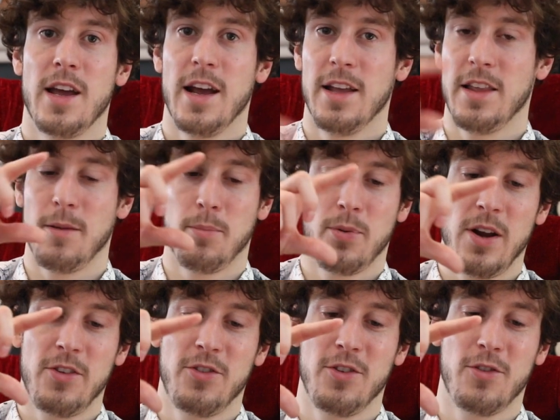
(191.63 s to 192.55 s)
and that
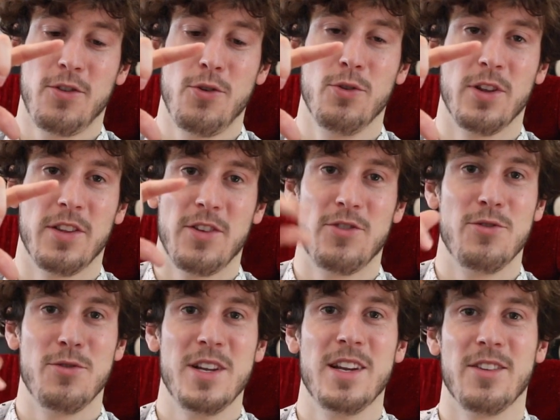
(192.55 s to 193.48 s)
precious coolant that
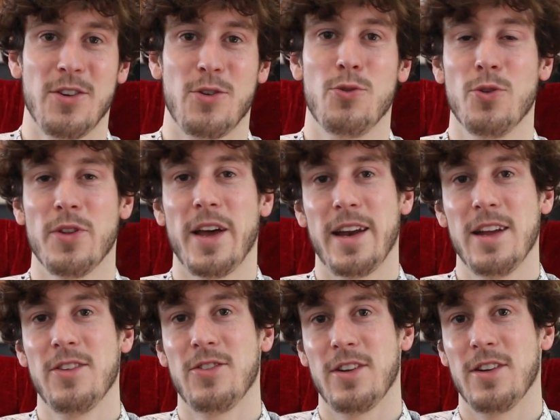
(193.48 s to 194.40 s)
you needed to cool that
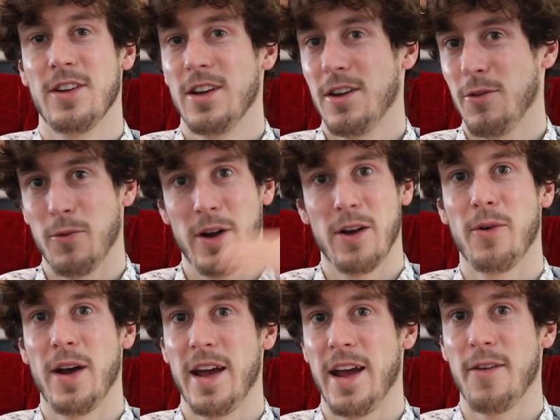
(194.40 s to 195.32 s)
engine went
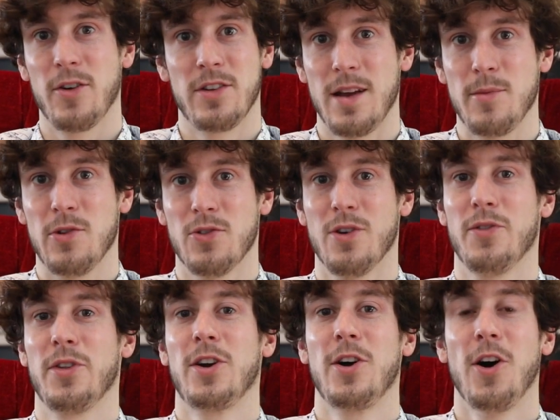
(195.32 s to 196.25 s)
away every time you
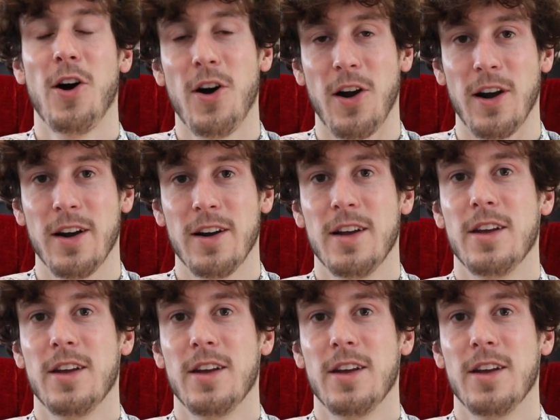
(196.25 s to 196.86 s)
drove the car.